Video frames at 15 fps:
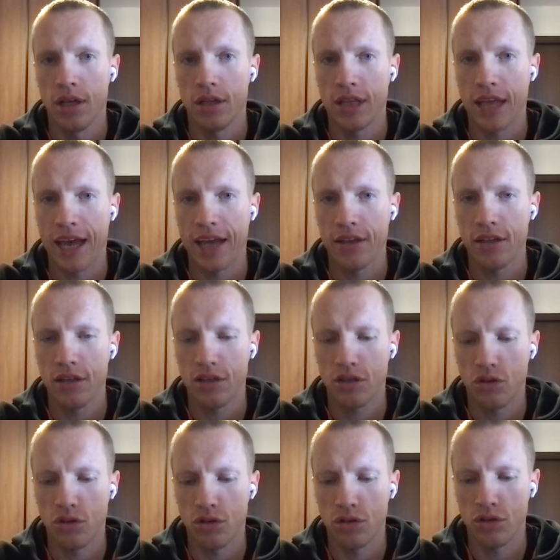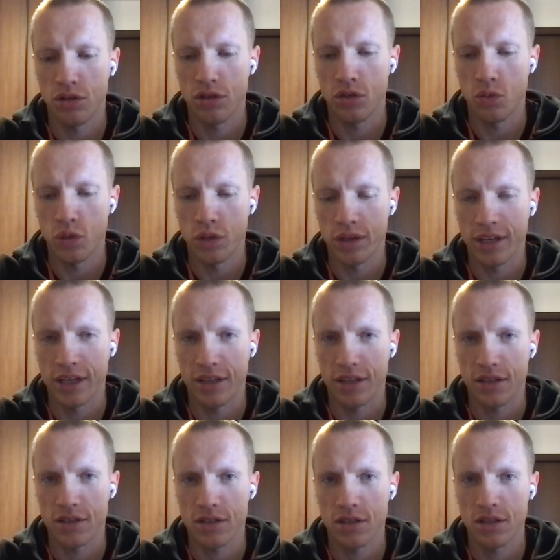talent or work
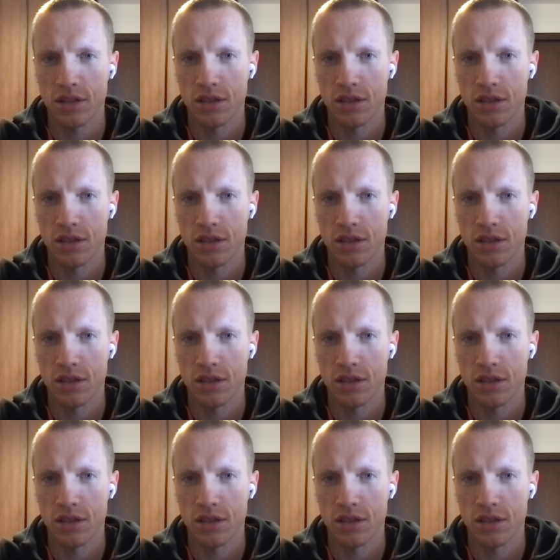ethics?